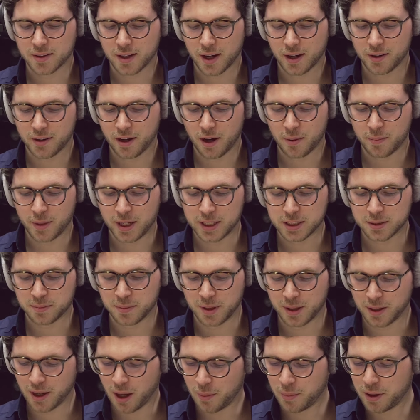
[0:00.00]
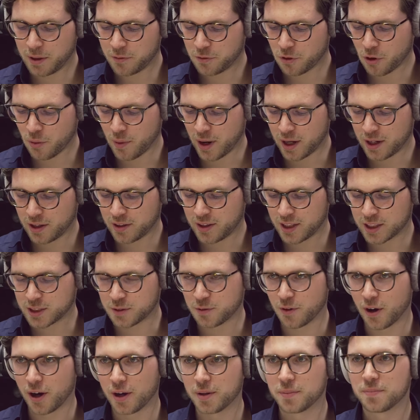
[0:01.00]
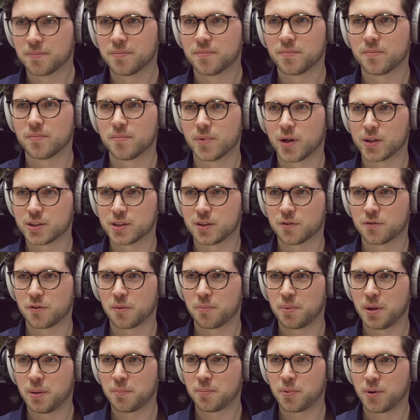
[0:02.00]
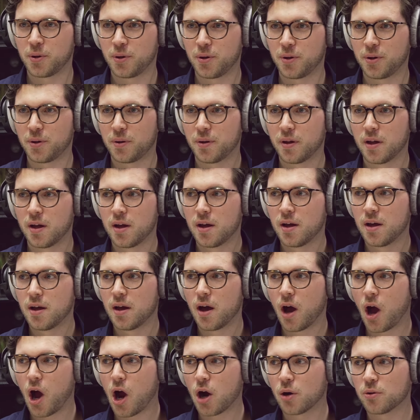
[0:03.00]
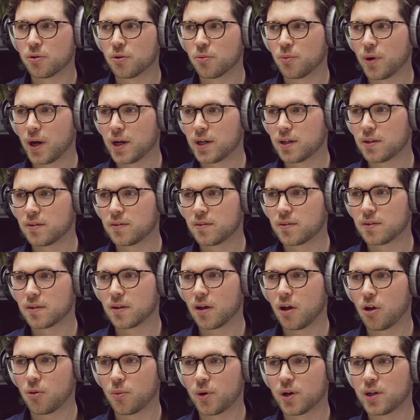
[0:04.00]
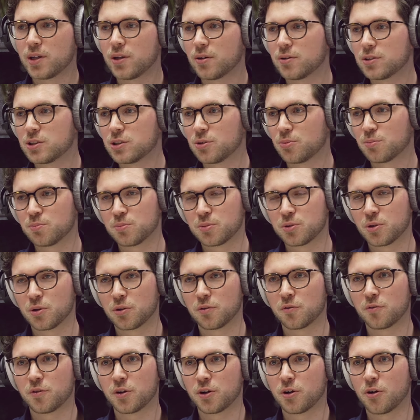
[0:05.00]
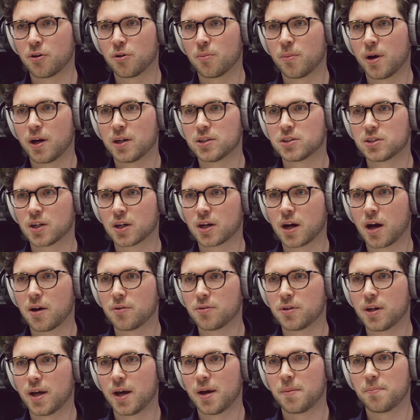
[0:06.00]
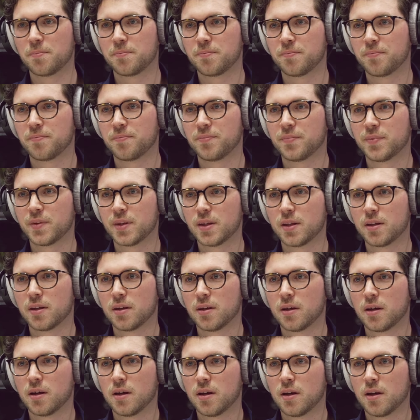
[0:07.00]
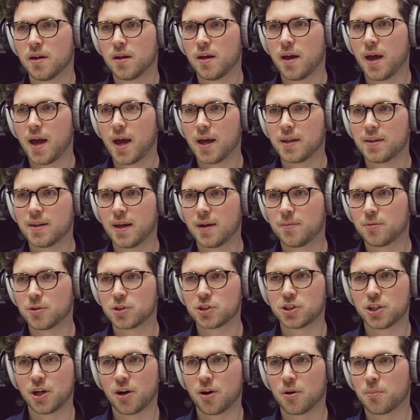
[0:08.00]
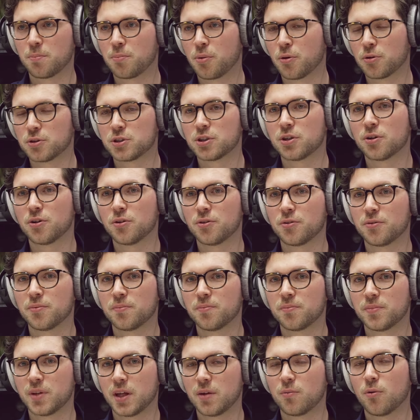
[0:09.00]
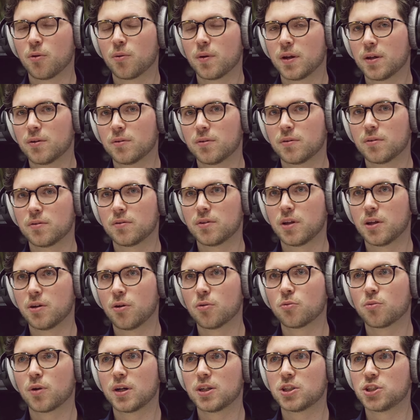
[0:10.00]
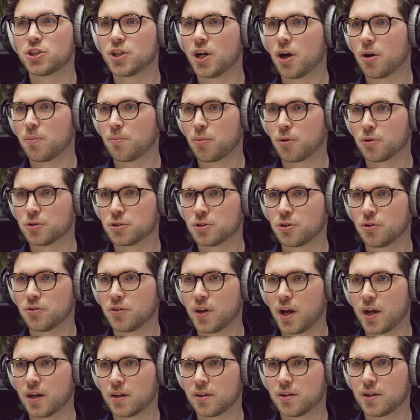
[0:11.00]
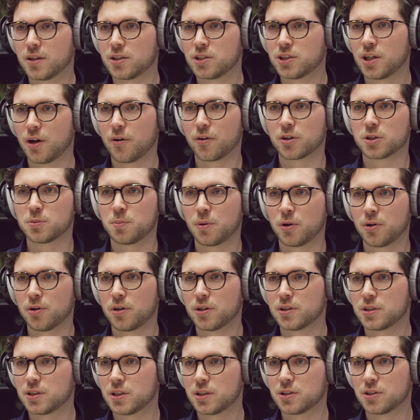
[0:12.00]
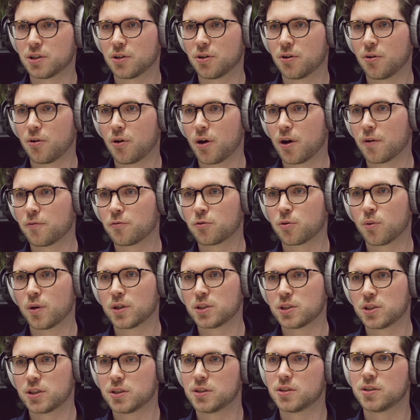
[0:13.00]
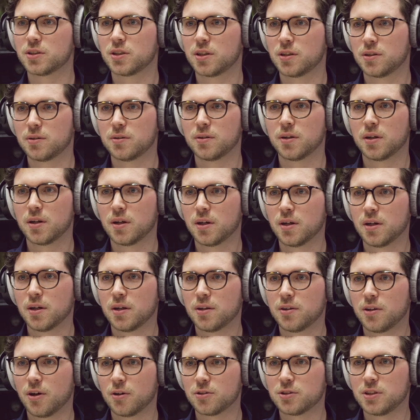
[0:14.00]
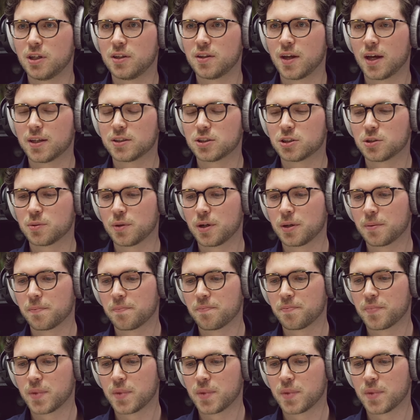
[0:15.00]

kind of amazed me. I mean, for Reddit, it's fine. Most of the people are on Reddit already on some sort of anonymized account name. Yeah. And they will share personal, they don't really share personal data. They share experiences or have questions, and those need answering.